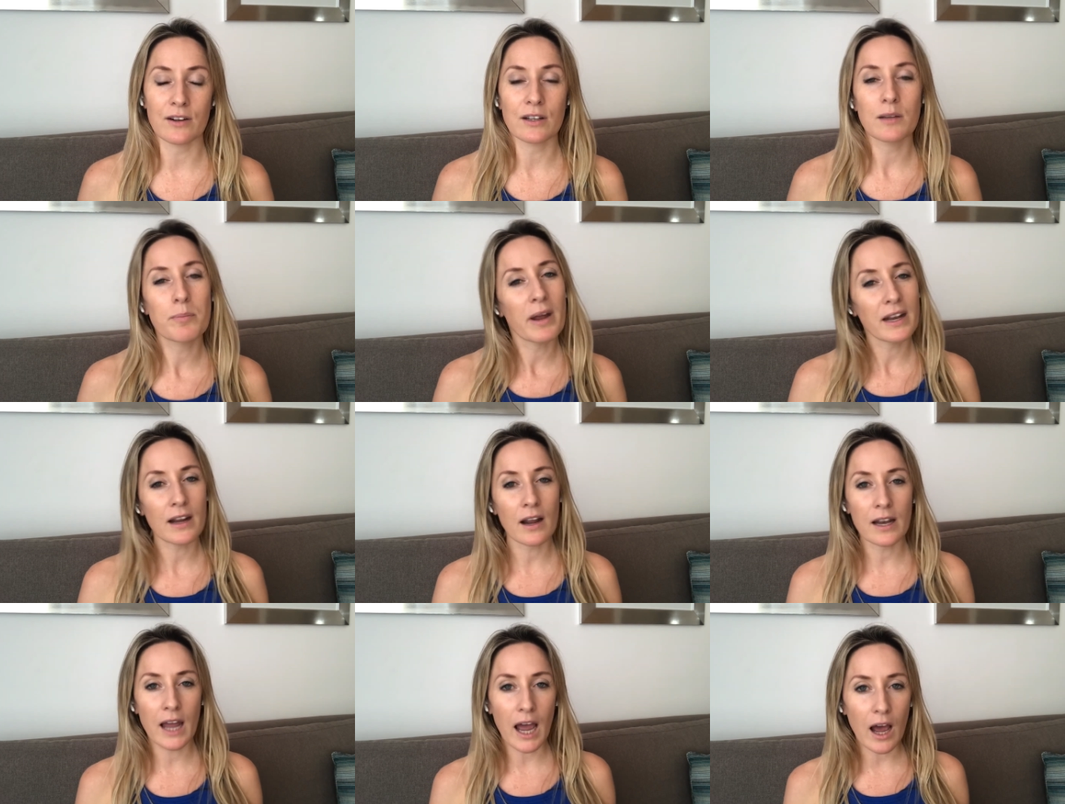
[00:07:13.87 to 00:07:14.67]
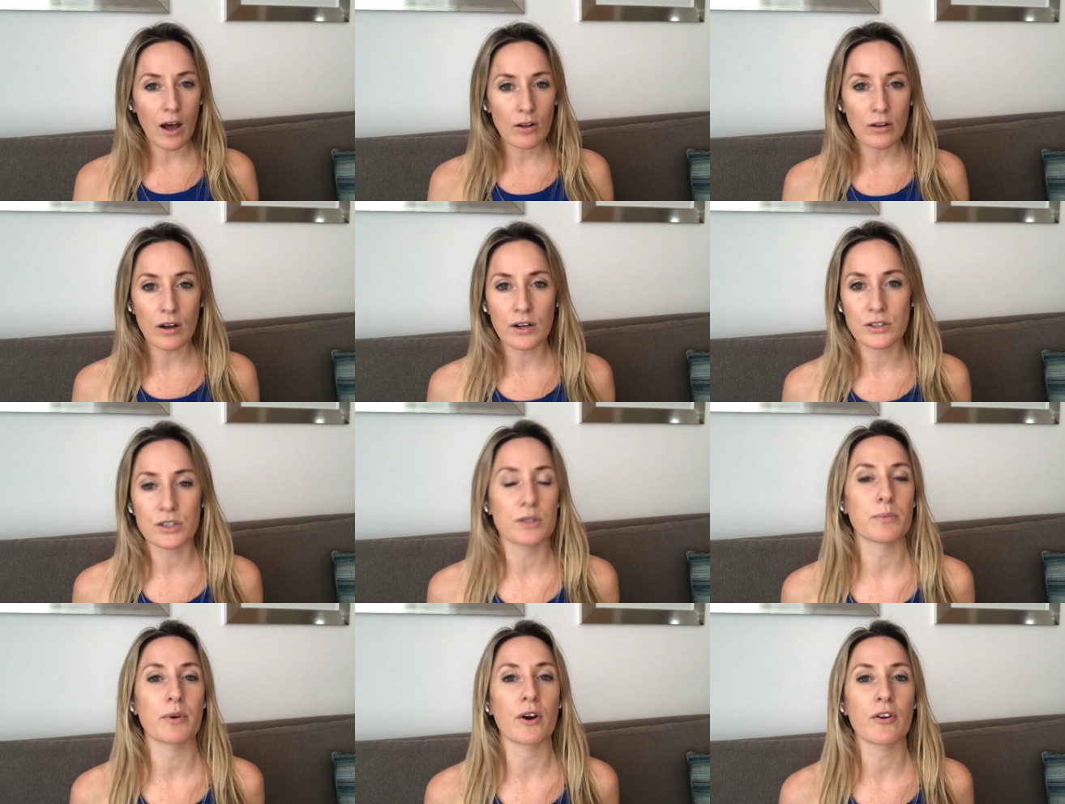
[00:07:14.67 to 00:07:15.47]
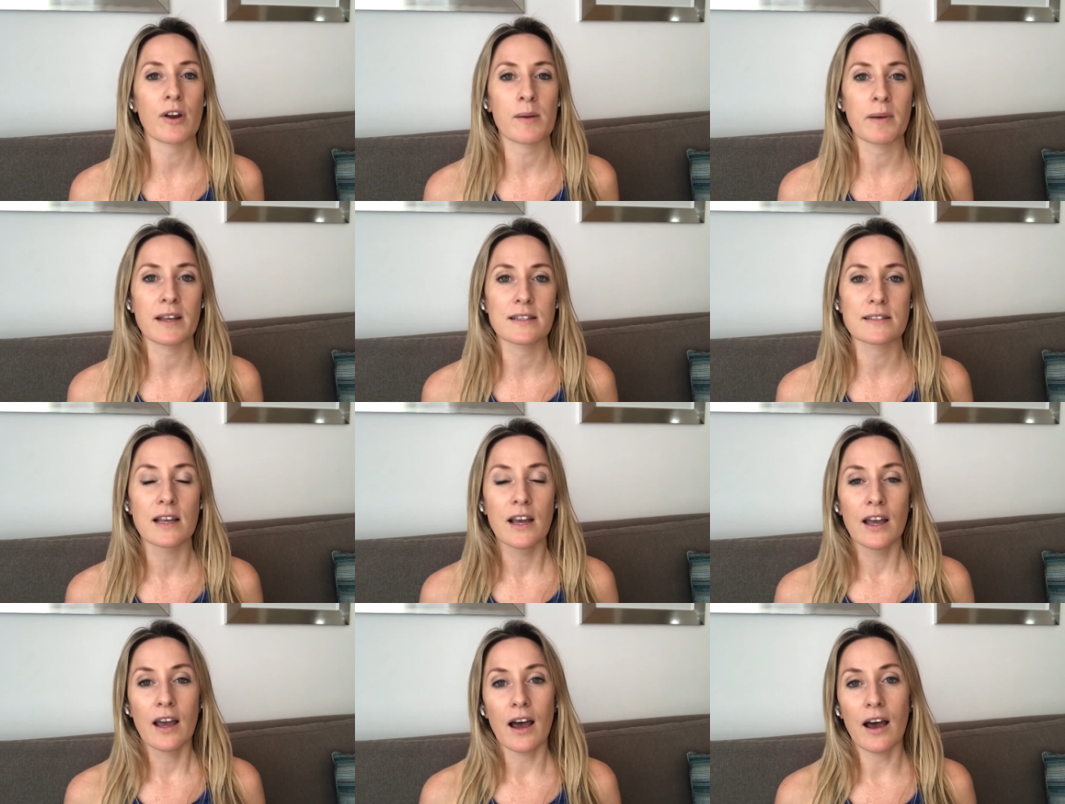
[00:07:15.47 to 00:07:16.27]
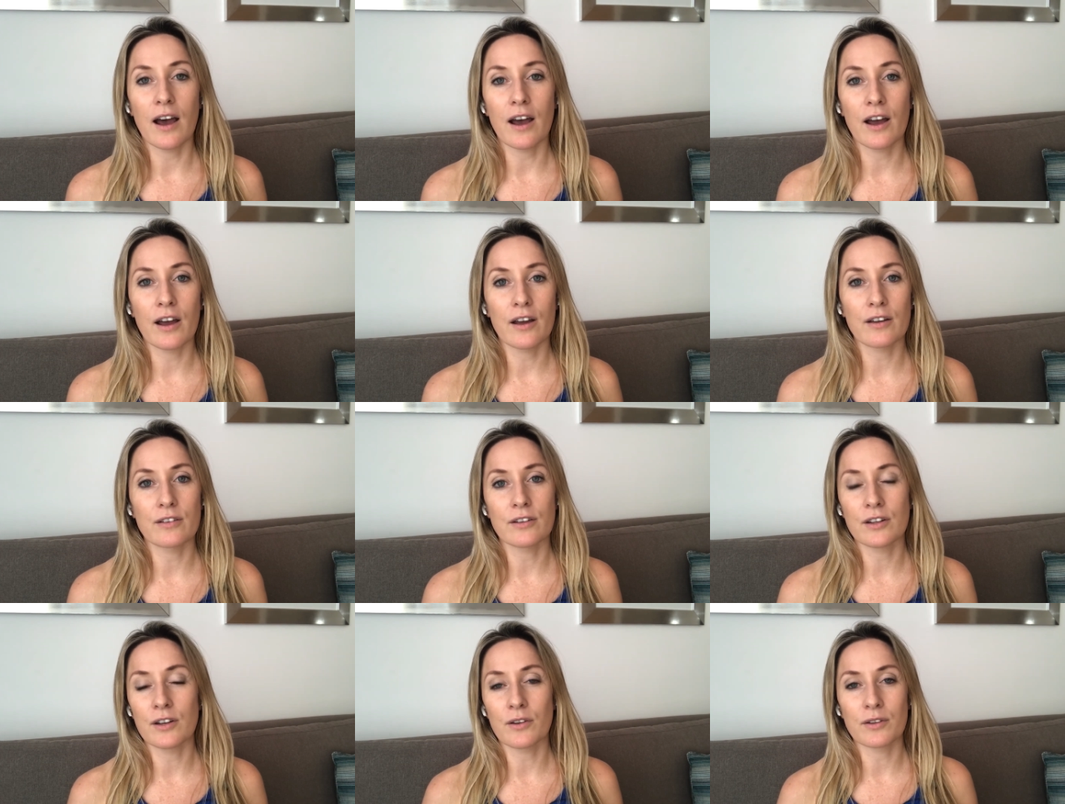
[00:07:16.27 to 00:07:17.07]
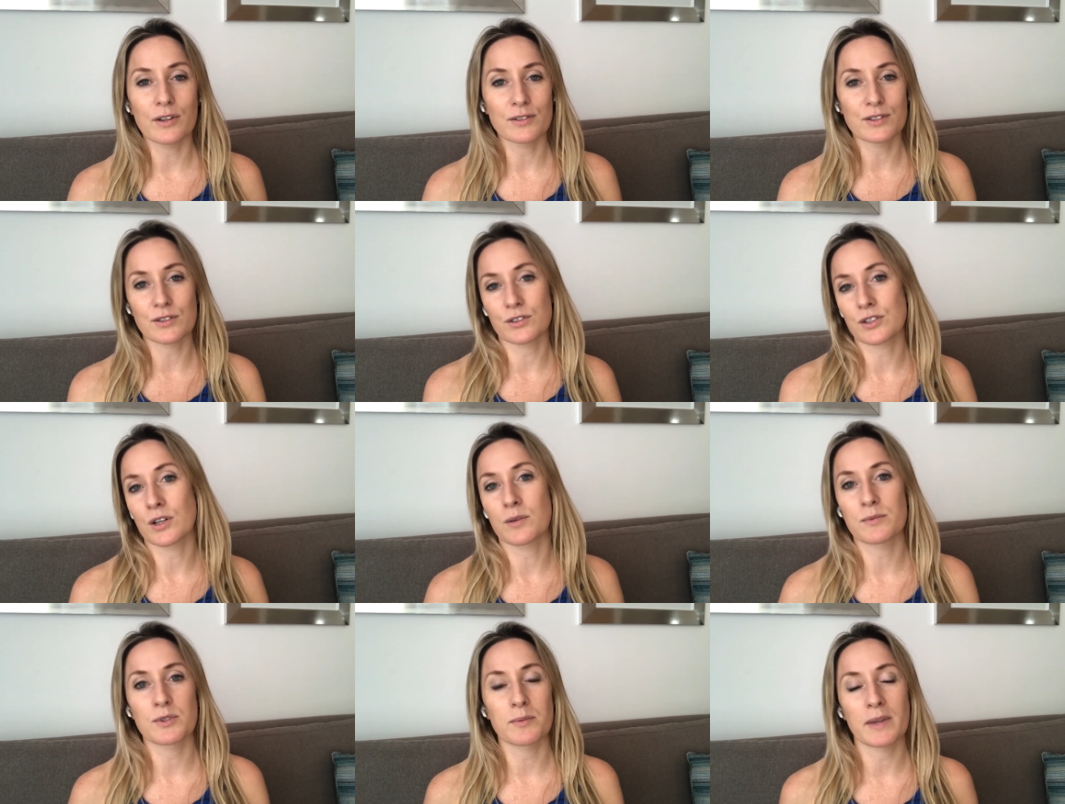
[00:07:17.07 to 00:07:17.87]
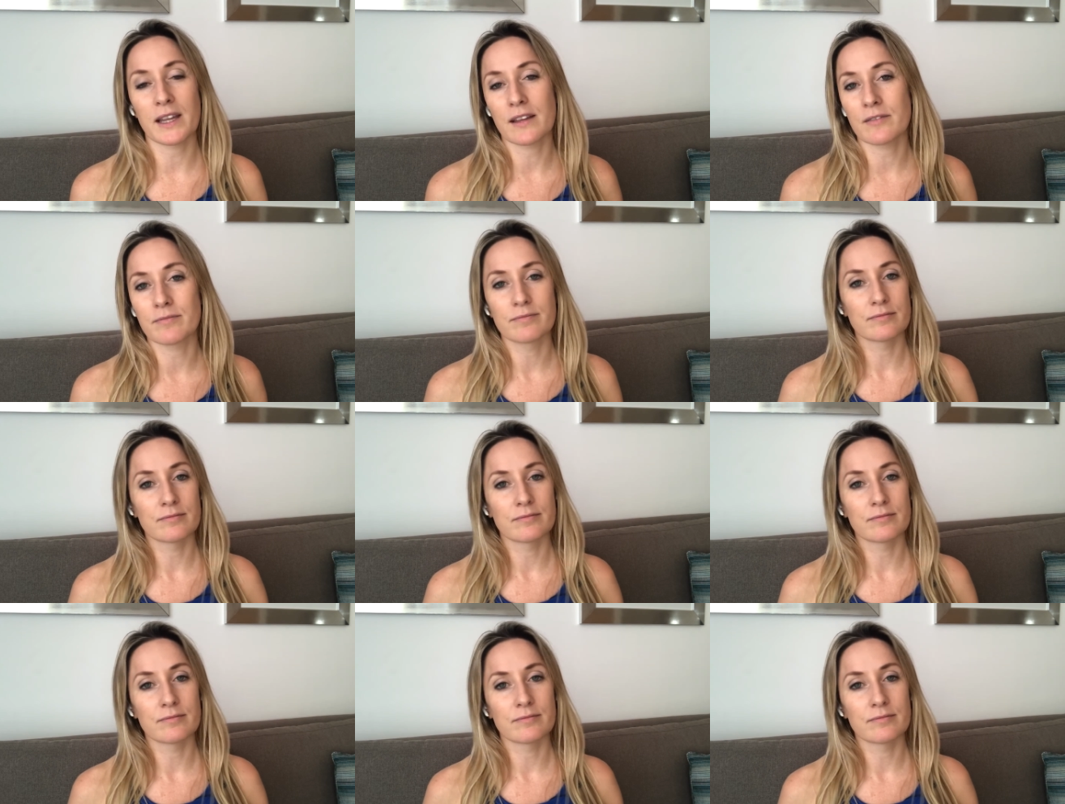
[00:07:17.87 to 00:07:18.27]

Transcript: And depending on how large the program is, uh, you know, those search terms will be